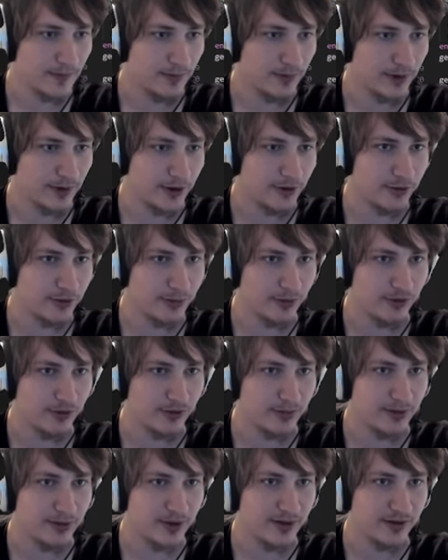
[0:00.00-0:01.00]
where are you supposed
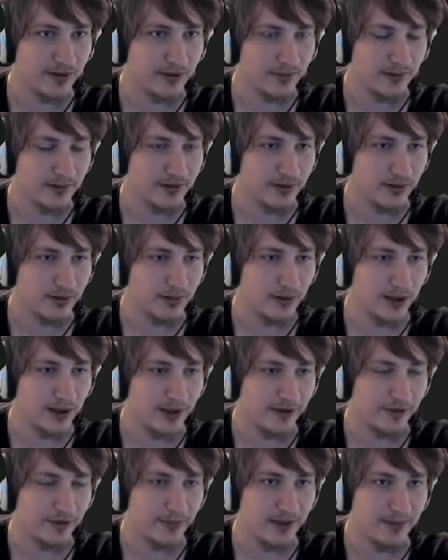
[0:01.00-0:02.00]
to put explicit
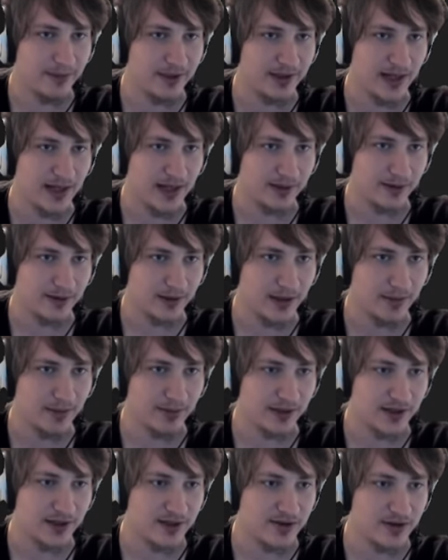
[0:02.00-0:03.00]
requires? Maybe an
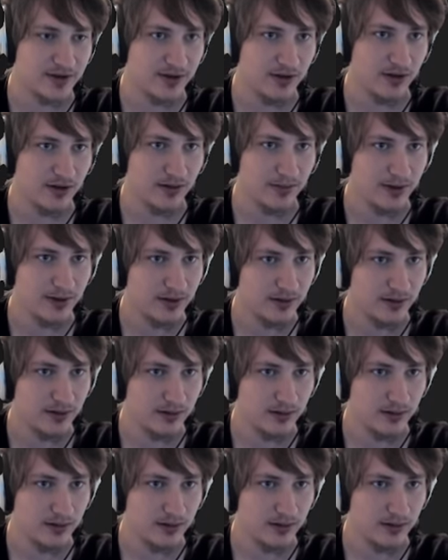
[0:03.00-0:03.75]
application to RB?